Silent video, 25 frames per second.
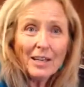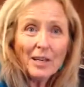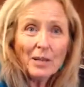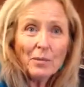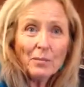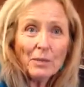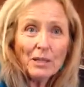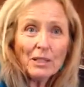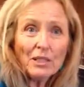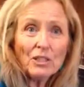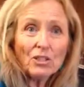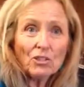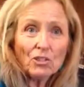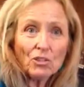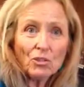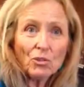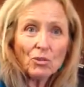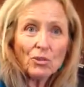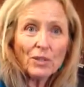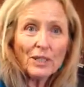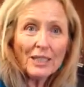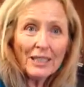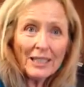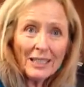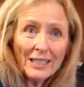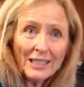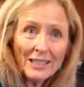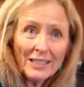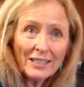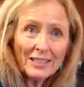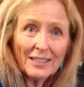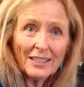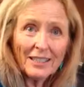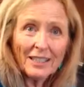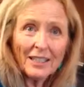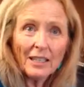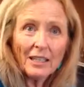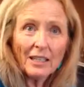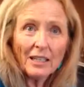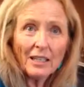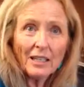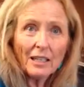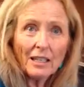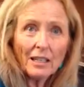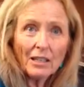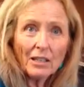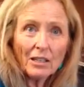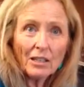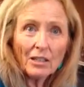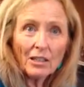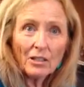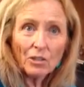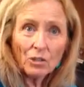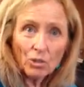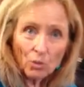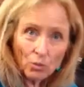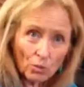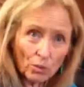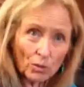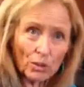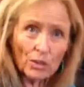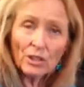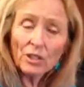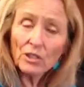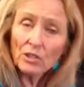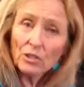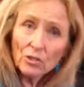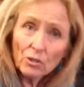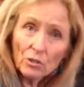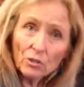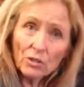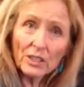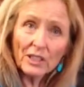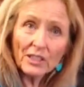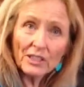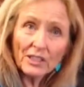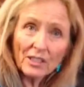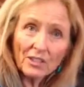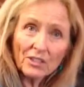it makes it so easy to work and do things.